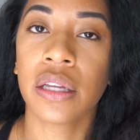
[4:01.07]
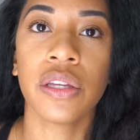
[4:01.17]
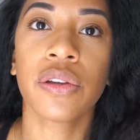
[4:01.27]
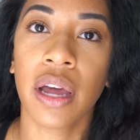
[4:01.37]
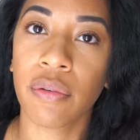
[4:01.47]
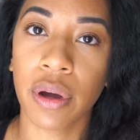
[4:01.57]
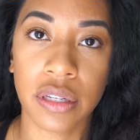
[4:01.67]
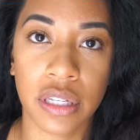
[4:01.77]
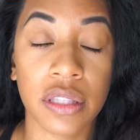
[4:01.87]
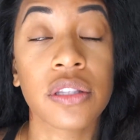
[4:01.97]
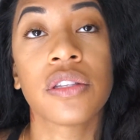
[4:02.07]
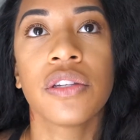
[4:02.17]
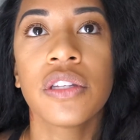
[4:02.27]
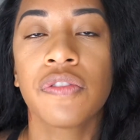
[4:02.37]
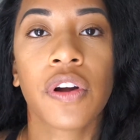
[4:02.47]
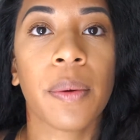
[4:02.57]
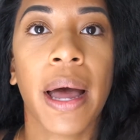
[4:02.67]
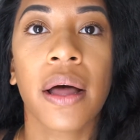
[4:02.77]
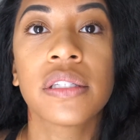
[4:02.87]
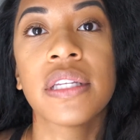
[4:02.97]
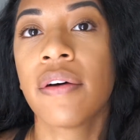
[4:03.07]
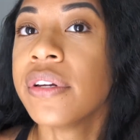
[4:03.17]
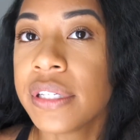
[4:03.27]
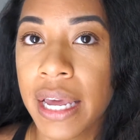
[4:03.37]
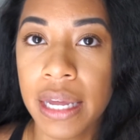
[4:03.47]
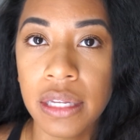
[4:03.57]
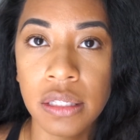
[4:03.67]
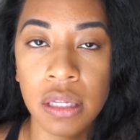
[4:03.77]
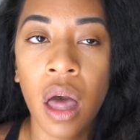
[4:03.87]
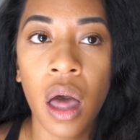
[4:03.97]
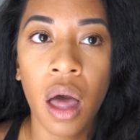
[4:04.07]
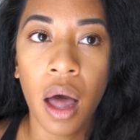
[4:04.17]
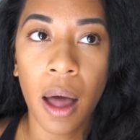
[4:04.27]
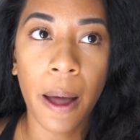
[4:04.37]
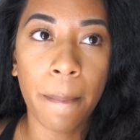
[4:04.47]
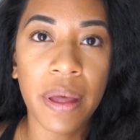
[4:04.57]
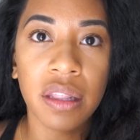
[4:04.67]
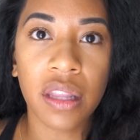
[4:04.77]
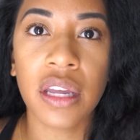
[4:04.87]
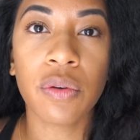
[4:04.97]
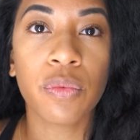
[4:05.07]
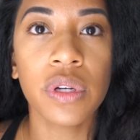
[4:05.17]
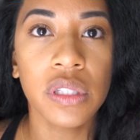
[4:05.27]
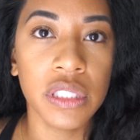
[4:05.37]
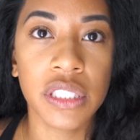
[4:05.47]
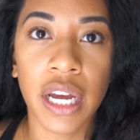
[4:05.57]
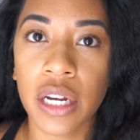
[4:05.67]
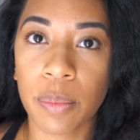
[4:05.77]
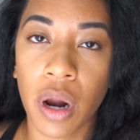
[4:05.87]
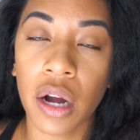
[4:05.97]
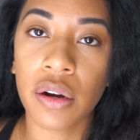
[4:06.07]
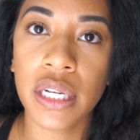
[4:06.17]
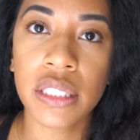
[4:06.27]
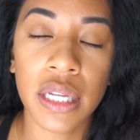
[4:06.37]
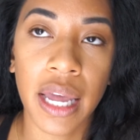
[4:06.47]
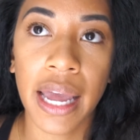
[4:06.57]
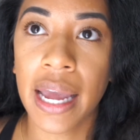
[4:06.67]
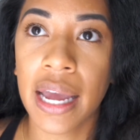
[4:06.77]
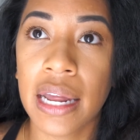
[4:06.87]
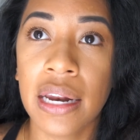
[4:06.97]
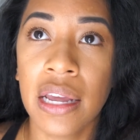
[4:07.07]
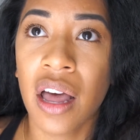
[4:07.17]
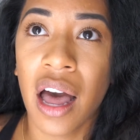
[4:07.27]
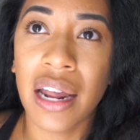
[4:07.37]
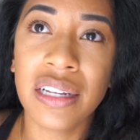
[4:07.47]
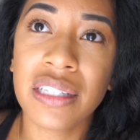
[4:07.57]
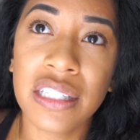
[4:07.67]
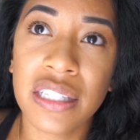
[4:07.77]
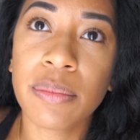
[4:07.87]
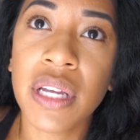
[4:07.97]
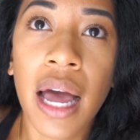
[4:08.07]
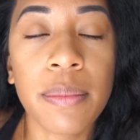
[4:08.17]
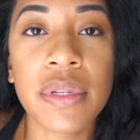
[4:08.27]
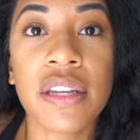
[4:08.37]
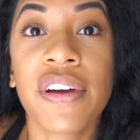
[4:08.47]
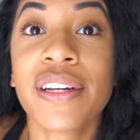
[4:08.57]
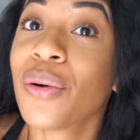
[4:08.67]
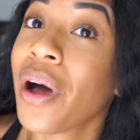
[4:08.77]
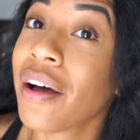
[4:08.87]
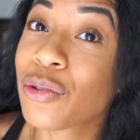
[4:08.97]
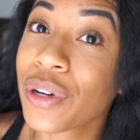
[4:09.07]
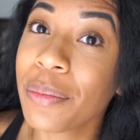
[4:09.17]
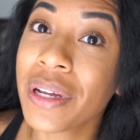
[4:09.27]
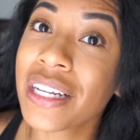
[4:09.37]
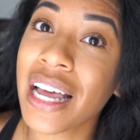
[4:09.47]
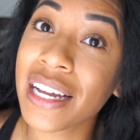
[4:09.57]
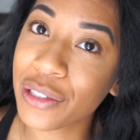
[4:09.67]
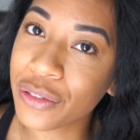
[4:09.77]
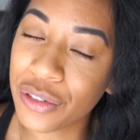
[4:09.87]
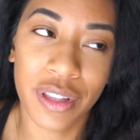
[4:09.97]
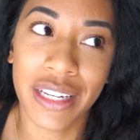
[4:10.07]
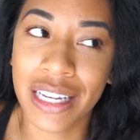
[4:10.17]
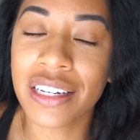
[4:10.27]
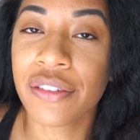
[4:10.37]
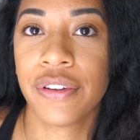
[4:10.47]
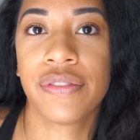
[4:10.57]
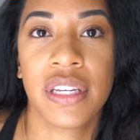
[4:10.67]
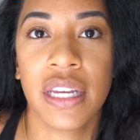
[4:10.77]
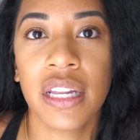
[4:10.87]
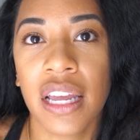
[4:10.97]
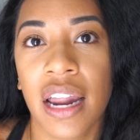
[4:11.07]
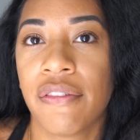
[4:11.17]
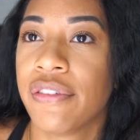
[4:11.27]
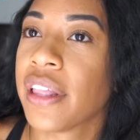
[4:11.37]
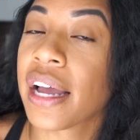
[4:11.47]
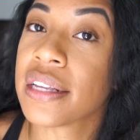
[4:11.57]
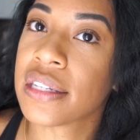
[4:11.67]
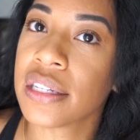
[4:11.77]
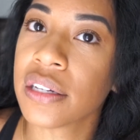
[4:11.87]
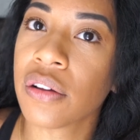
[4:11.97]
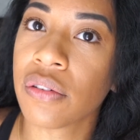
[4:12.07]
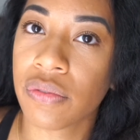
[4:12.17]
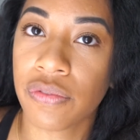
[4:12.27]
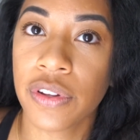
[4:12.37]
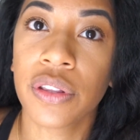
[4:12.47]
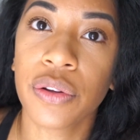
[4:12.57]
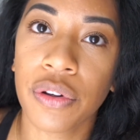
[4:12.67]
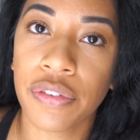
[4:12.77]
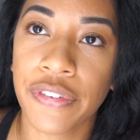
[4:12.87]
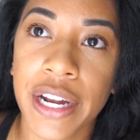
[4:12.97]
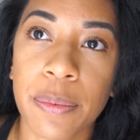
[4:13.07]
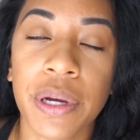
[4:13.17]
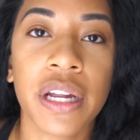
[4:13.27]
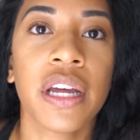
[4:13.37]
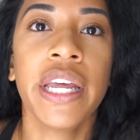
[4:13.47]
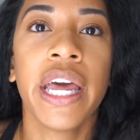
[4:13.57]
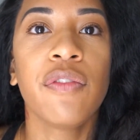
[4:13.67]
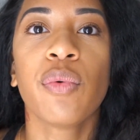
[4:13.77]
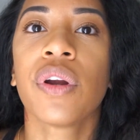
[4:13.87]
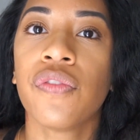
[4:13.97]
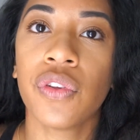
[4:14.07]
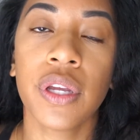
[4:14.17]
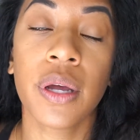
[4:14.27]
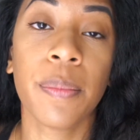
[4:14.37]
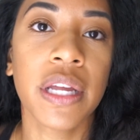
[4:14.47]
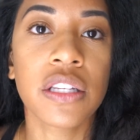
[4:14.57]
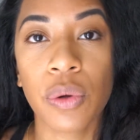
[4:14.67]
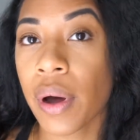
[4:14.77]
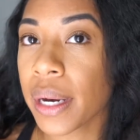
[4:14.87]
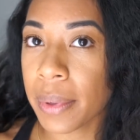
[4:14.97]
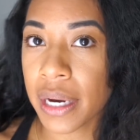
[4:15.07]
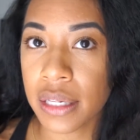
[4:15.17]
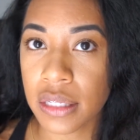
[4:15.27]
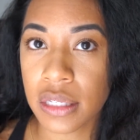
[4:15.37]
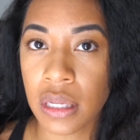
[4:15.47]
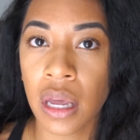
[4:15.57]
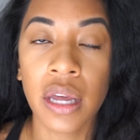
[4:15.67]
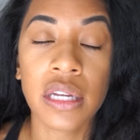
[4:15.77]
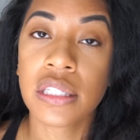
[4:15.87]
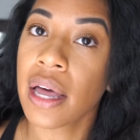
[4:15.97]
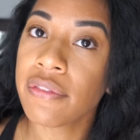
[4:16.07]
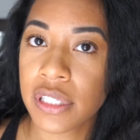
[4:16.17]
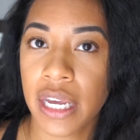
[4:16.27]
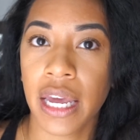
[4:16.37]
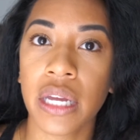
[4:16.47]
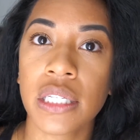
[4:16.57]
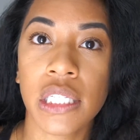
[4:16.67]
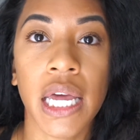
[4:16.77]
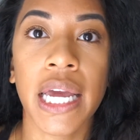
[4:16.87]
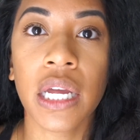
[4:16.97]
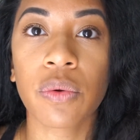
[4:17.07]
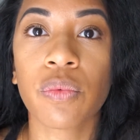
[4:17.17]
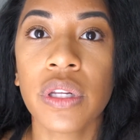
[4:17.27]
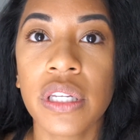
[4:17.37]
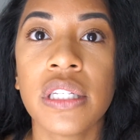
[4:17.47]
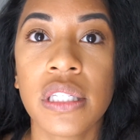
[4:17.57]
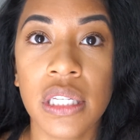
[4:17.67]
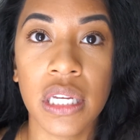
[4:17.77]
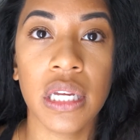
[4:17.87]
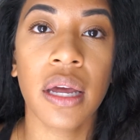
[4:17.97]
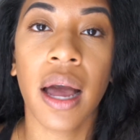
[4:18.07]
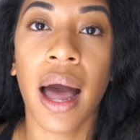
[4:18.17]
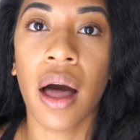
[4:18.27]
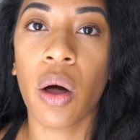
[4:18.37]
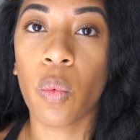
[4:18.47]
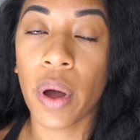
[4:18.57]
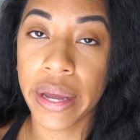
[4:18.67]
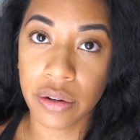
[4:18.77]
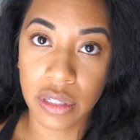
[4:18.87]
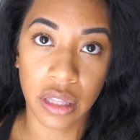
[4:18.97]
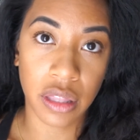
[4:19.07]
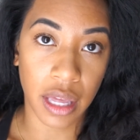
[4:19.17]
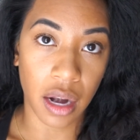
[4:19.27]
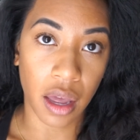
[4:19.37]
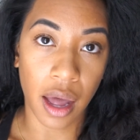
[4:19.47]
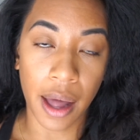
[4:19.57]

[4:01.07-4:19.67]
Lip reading: you can have whiter teeth. Do this for about 7 days, and then really check your progress. And honestly, sometimes if I don't have 20 minutes, I do like 10 to 15, and I feel like I still feel a little effect. But if you want to fully commit, 20 minutes, 7 days, and really see how white your teeth get.